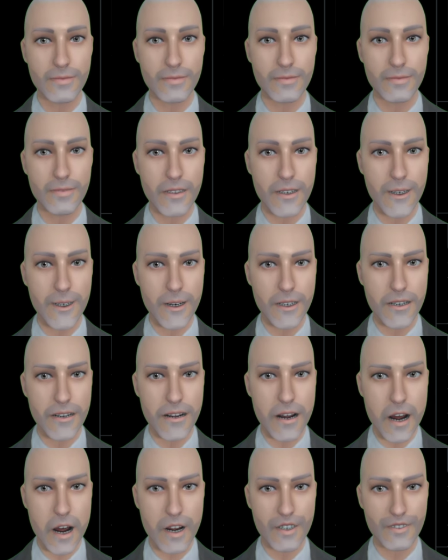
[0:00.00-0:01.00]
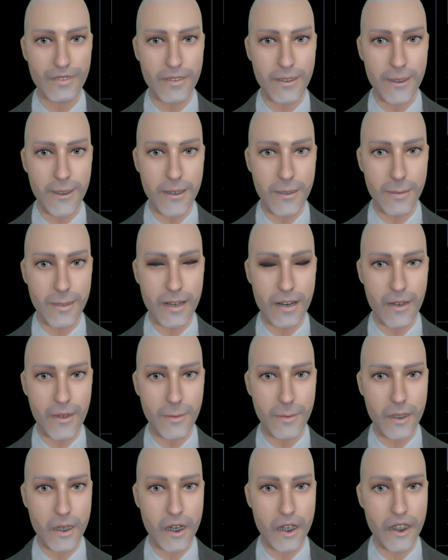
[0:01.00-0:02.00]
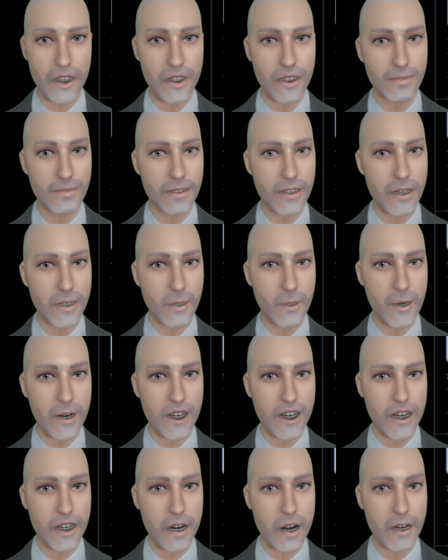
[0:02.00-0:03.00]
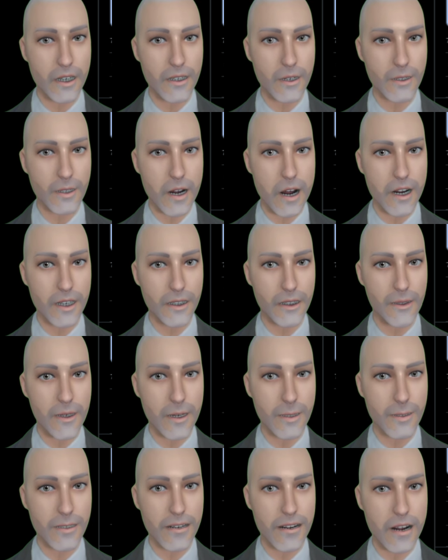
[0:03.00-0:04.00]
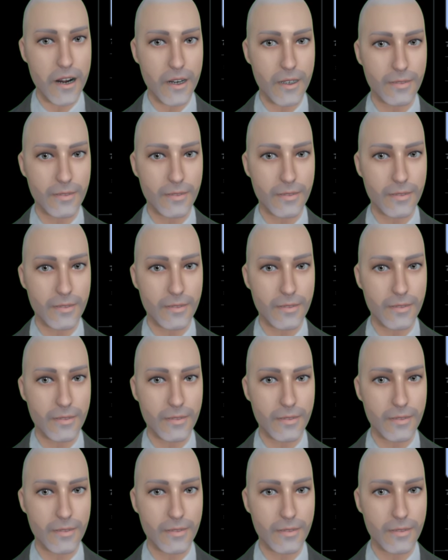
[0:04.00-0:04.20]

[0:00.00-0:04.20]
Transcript: in the city of Simferopol in Russian-occupied Crimea.